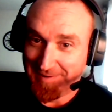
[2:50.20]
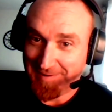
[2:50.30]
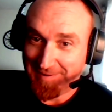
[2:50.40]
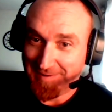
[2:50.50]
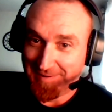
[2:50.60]

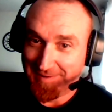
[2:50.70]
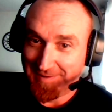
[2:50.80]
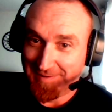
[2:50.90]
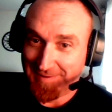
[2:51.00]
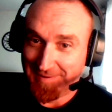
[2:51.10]

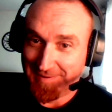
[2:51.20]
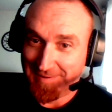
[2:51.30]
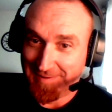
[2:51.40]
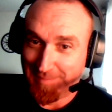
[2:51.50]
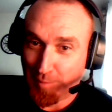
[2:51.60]

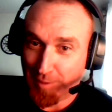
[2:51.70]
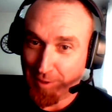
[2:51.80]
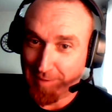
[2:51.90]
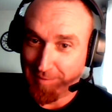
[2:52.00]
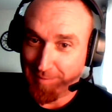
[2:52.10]

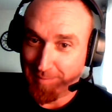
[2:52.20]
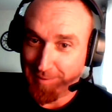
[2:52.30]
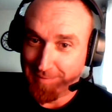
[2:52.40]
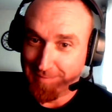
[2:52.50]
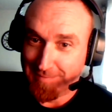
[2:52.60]

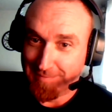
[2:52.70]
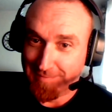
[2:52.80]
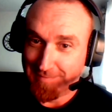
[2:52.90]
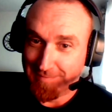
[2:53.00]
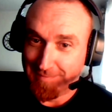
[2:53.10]

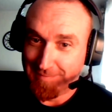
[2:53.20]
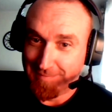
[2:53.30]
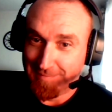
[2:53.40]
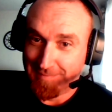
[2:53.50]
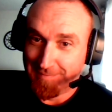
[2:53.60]

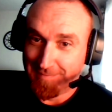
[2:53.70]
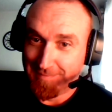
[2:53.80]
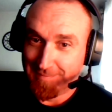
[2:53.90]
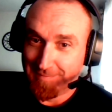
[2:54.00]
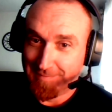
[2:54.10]

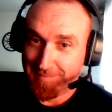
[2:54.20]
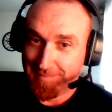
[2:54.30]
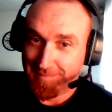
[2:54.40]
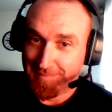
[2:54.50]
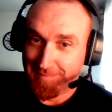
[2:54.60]

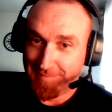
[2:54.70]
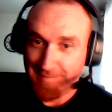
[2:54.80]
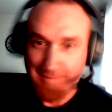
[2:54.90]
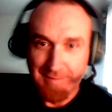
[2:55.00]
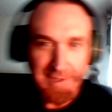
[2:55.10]

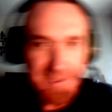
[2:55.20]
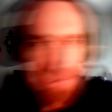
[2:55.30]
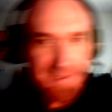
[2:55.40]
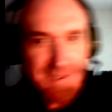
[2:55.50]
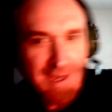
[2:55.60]

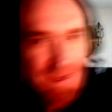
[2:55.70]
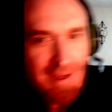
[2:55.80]
(no one is talking)